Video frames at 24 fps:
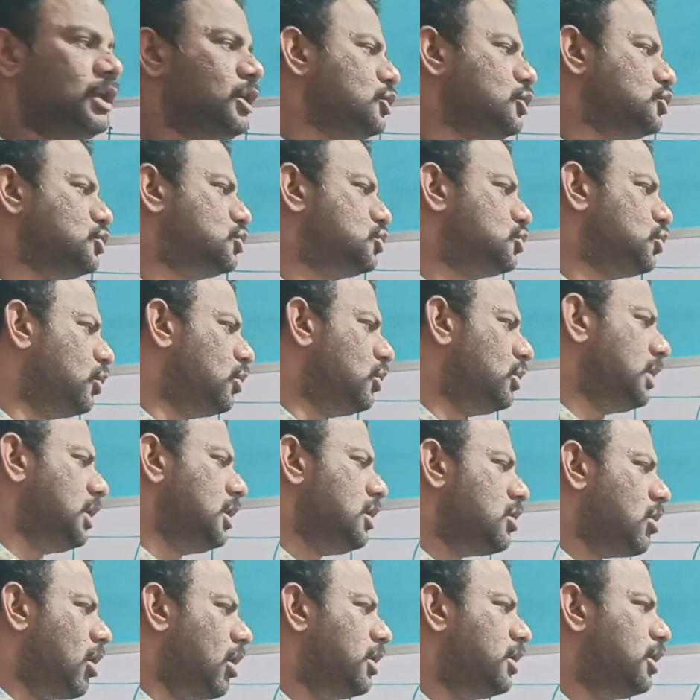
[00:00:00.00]
Okay,
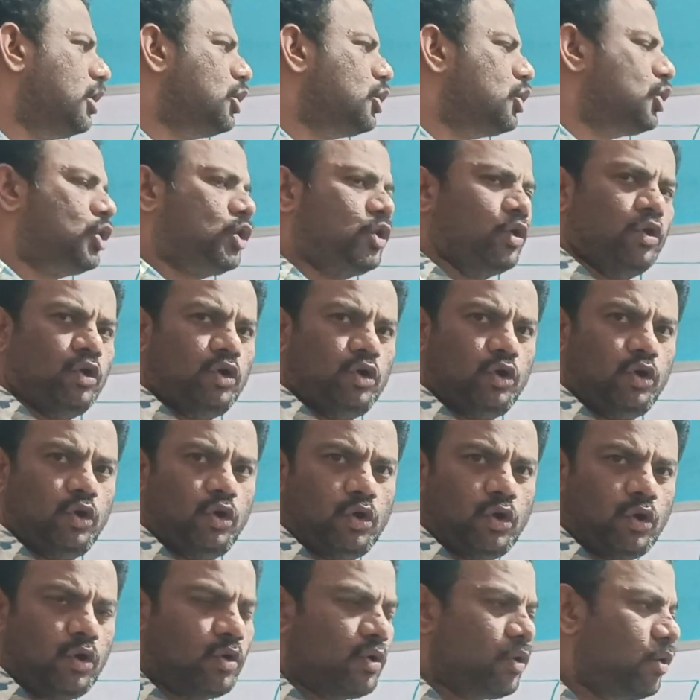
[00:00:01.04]
so in order to
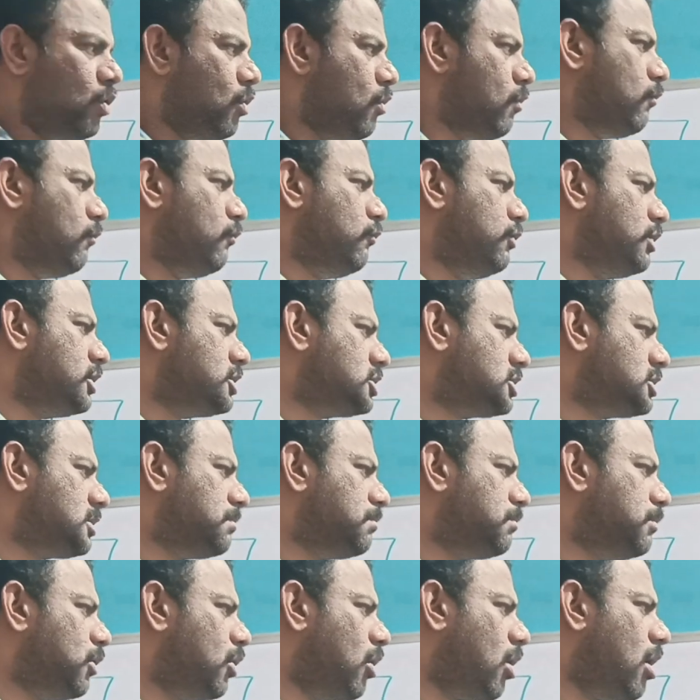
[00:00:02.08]
know
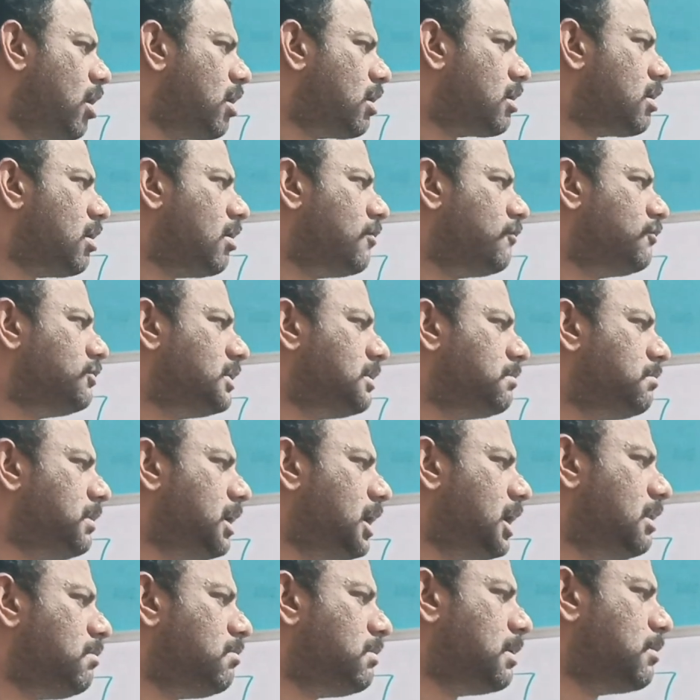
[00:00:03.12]
which block
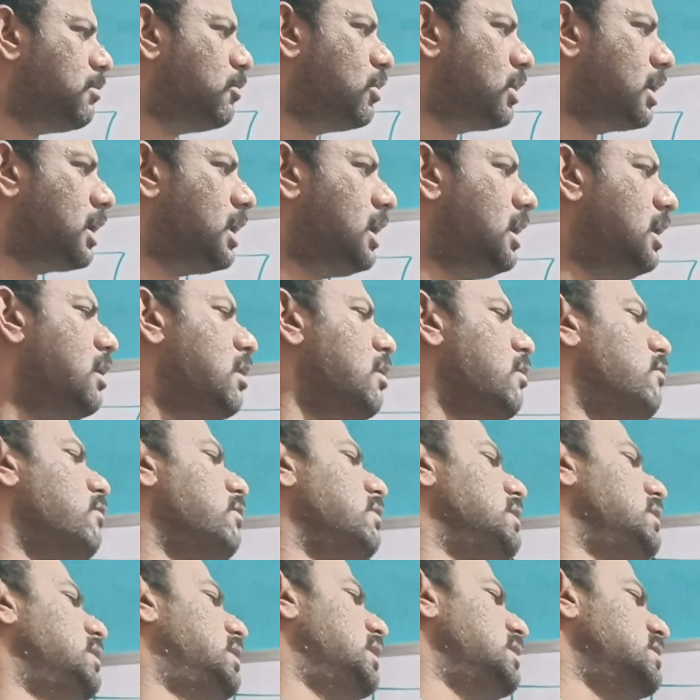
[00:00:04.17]
of the main
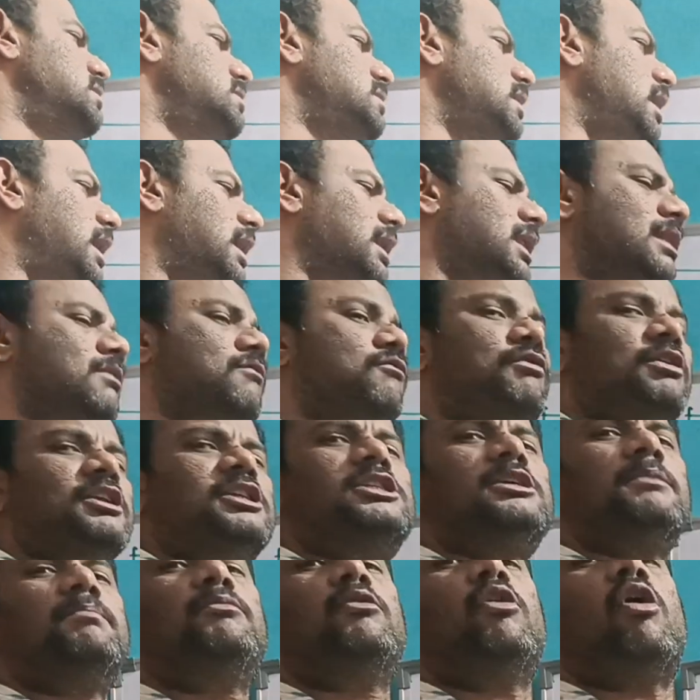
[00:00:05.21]
memory is there
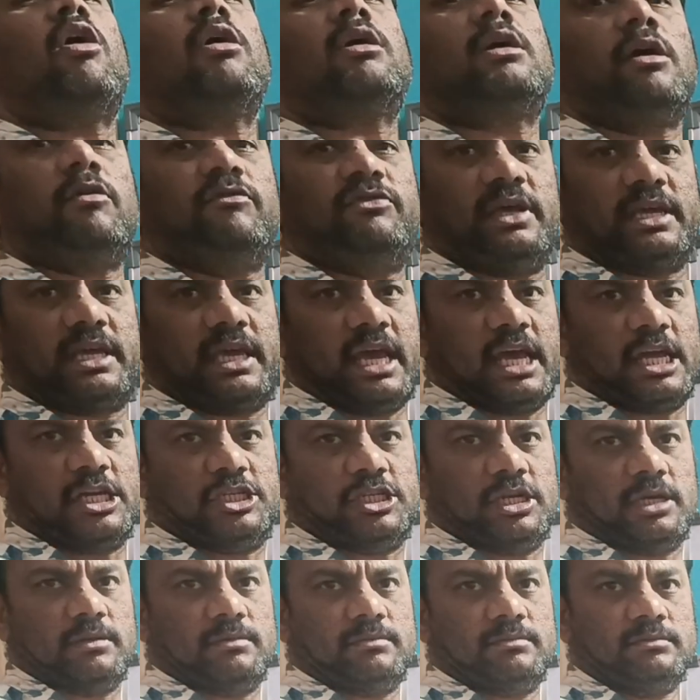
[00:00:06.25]
in which block of the
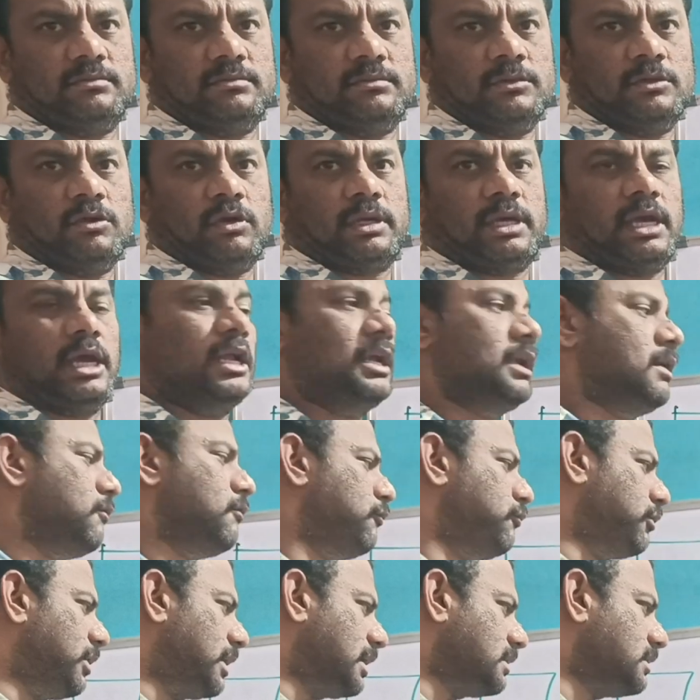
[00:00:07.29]
cache,
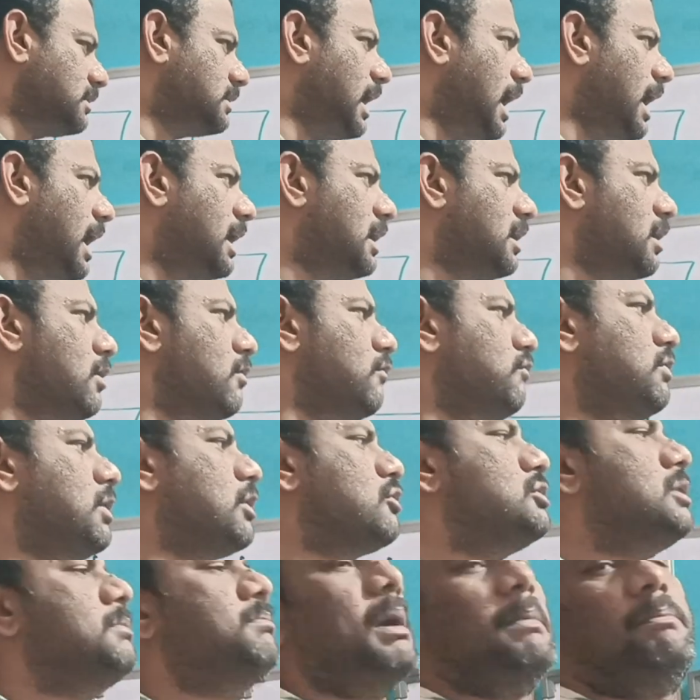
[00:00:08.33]
okay, for
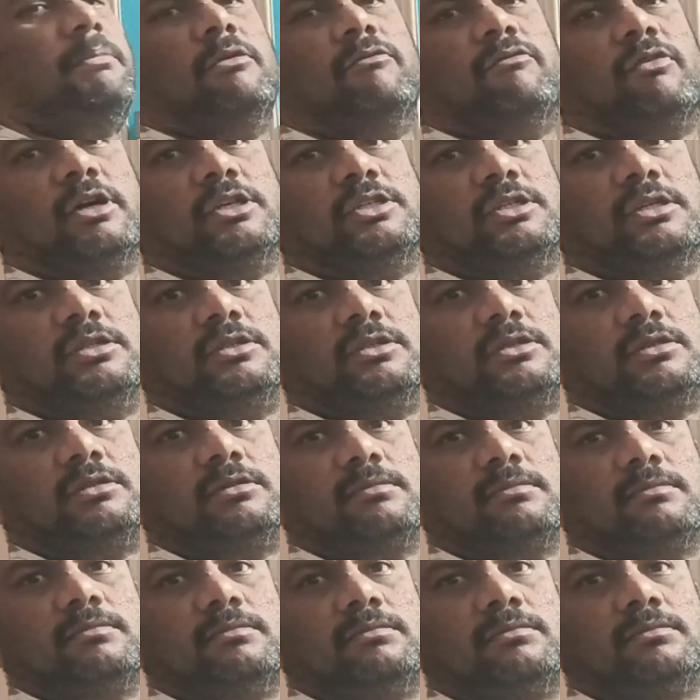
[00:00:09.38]
that we are using mapping
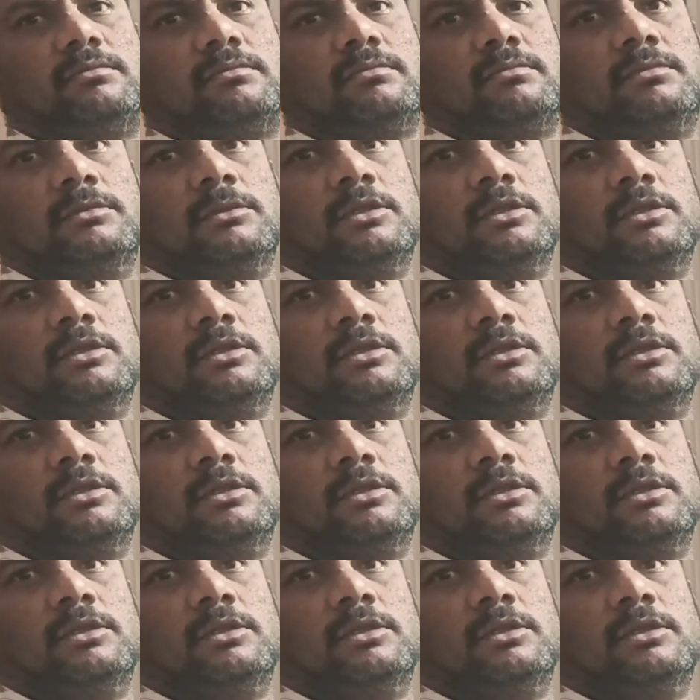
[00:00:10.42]
functions.